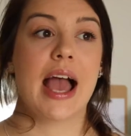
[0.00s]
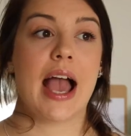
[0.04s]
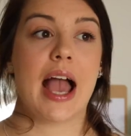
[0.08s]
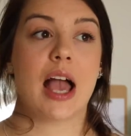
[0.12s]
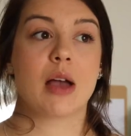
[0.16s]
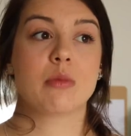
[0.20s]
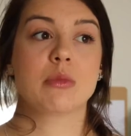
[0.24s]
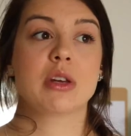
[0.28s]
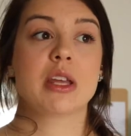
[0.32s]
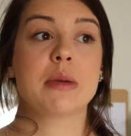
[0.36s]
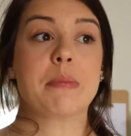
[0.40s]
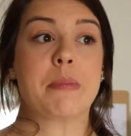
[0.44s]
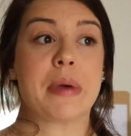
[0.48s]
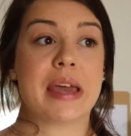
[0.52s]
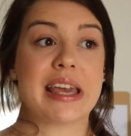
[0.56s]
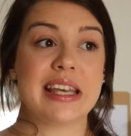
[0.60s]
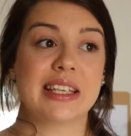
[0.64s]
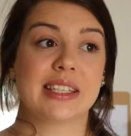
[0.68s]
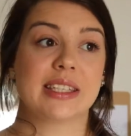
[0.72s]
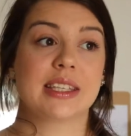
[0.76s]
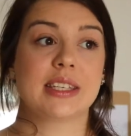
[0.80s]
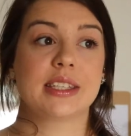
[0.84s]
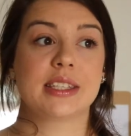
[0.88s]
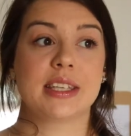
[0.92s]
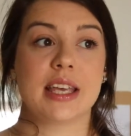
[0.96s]
How many
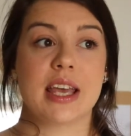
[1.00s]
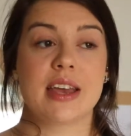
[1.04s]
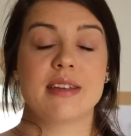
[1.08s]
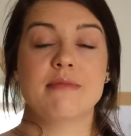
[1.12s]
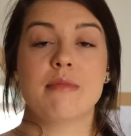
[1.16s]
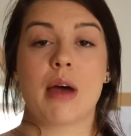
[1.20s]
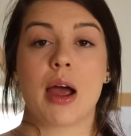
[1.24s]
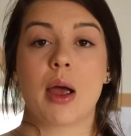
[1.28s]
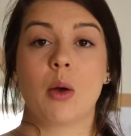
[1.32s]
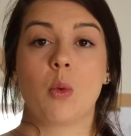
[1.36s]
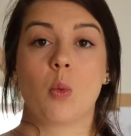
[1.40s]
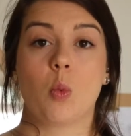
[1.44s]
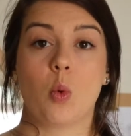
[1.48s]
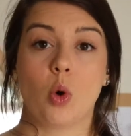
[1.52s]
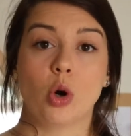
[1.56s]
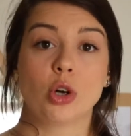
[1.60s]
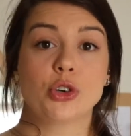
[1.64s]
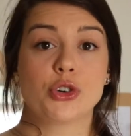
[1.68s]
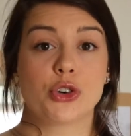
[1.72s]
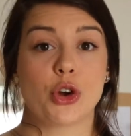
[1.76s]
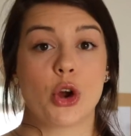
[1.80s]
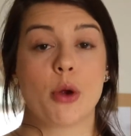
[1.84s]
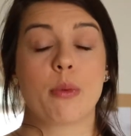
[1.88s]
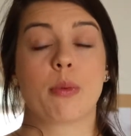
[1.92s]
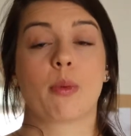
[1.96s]
pieces in my
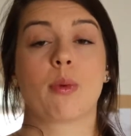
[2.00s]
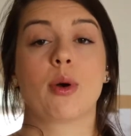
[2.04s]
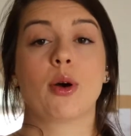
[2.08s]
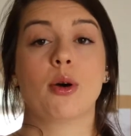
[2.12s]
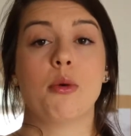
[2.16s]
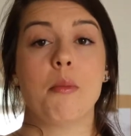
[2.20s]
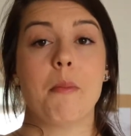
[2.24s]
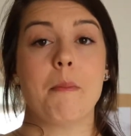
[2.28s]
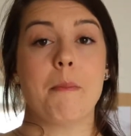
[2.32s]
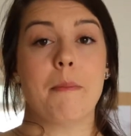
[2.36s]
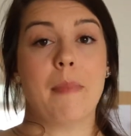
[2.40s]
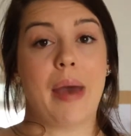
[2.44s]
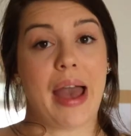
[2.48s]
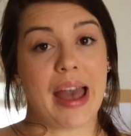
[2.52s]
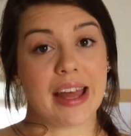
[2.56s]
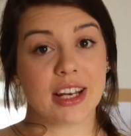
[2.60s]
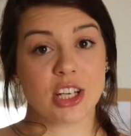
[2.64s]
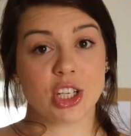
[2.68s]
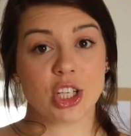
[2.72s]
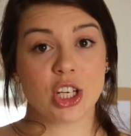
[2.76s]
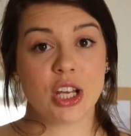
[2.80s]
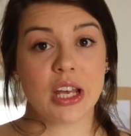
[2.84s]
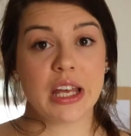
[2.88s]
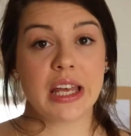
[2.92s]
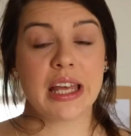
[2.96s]
wardrobe will
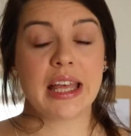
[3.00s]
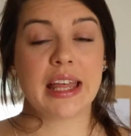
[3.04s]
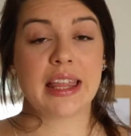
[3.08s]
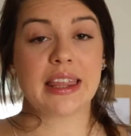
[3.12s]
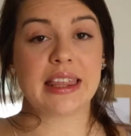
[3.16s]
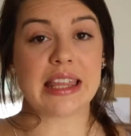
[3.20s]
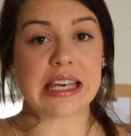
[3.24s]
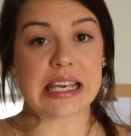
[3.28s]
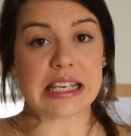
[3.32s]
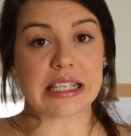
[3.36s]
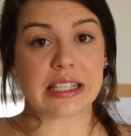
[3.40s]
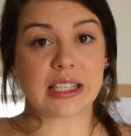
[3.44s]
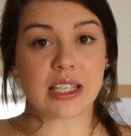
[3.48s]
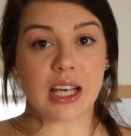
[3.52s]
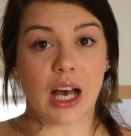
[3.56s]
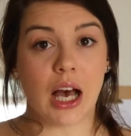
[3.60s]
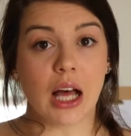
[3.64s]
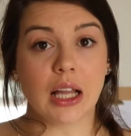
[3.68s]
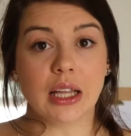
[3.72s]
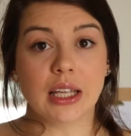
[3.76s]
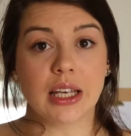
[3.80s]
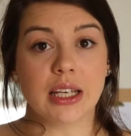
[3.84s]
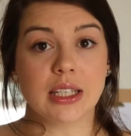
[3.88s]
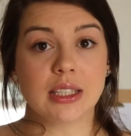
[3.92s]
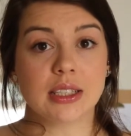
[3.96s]
match these
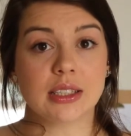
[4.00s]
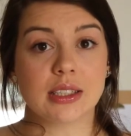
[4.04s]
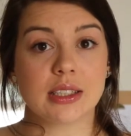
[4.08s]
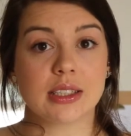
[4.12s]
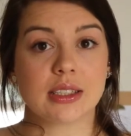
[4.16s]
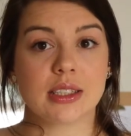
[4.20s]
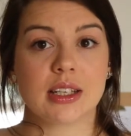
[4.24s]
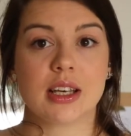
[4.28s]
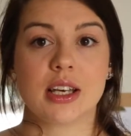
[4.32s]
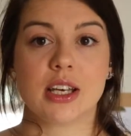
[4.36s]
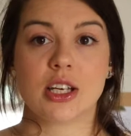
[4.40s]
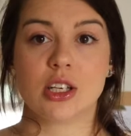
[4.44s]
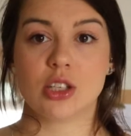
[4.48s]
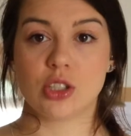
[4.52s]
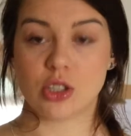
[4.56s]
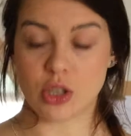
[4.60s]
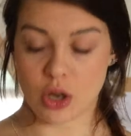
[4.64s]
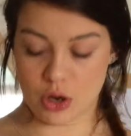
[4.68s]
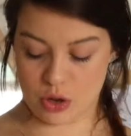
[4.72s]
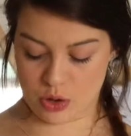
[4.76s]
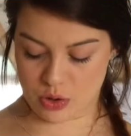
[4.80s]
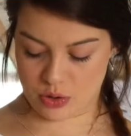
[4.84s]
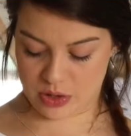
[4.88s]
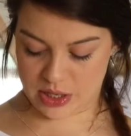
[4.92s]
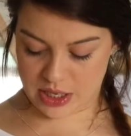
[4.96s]
colors?
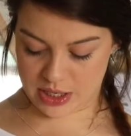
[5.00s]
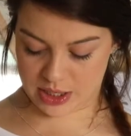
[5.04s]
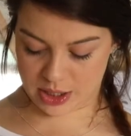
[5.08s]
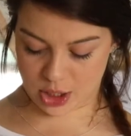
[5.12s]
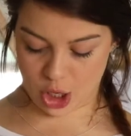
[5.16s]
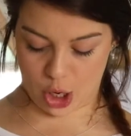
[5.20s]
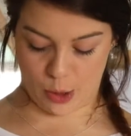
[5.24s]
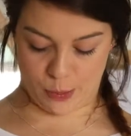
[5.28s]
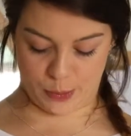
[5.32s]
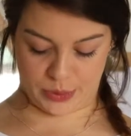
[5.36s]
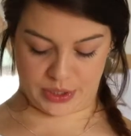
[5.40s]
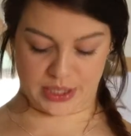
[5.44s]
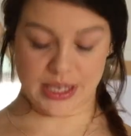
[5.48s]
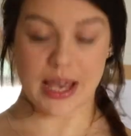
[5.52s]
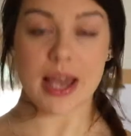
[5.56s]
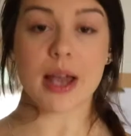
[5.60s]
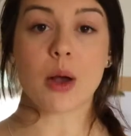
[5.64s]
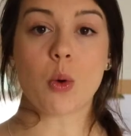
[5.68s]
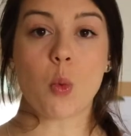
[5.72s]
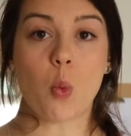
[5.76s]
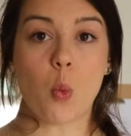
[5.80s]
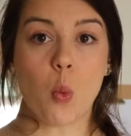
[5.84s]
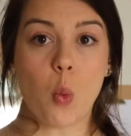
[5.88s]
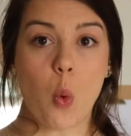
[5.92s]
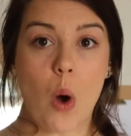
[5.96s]
So this top's
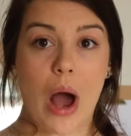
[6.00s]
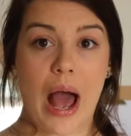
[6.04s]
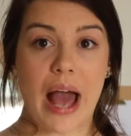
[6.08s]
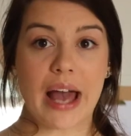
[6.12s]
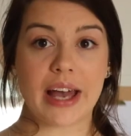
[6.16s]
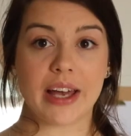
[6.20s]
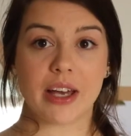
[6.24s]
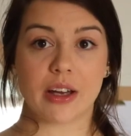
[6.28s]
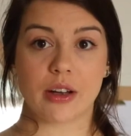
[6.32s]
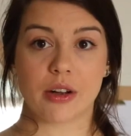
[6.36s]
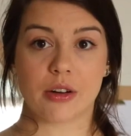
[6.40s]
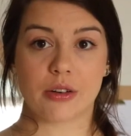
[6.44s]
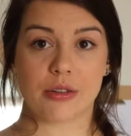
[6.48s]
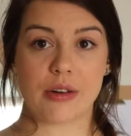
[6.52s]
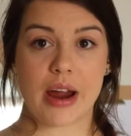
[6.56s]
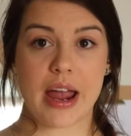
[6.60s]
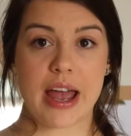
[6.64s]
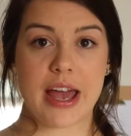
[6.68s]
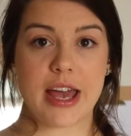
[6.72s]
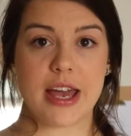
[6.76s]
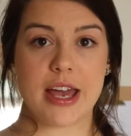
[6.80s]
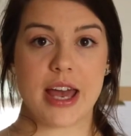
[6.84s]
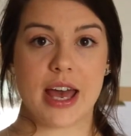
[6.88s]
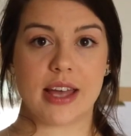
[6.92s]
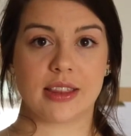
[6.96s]
like white,
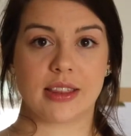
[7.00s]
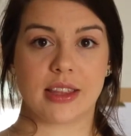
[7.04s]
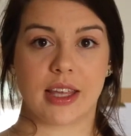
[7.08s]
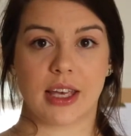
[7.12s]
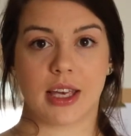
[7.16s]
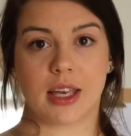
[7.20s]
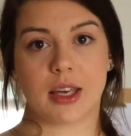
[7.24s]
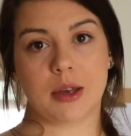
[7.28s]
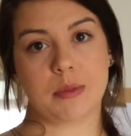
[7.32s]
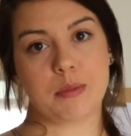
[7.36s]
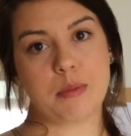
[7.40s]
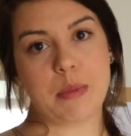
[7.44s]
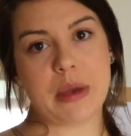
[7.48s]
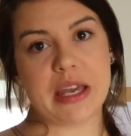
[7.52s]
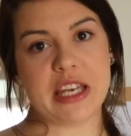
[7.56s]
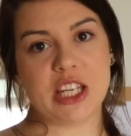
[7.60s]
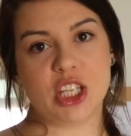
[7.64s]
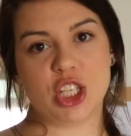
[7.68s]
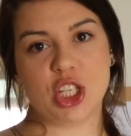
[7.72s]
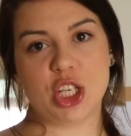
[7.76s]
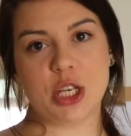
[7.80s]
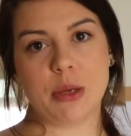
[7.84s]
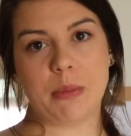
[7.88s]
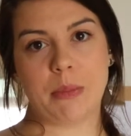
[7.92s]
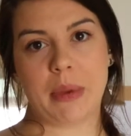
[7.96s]
gray, and like a
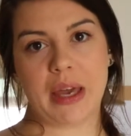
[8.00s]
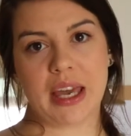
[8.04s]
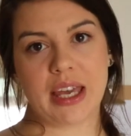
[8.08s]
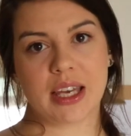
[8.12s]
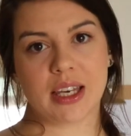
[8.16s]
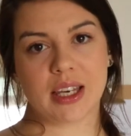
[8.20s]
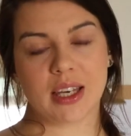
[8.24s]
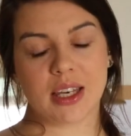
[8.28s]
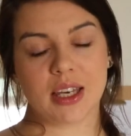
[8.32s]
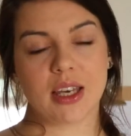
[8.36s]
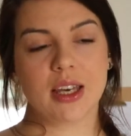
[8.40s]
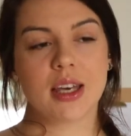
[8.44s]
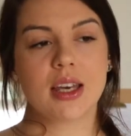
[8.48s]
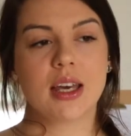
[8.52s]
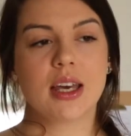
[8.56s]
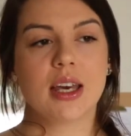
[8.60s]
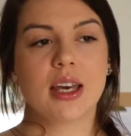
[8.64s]
peachy pink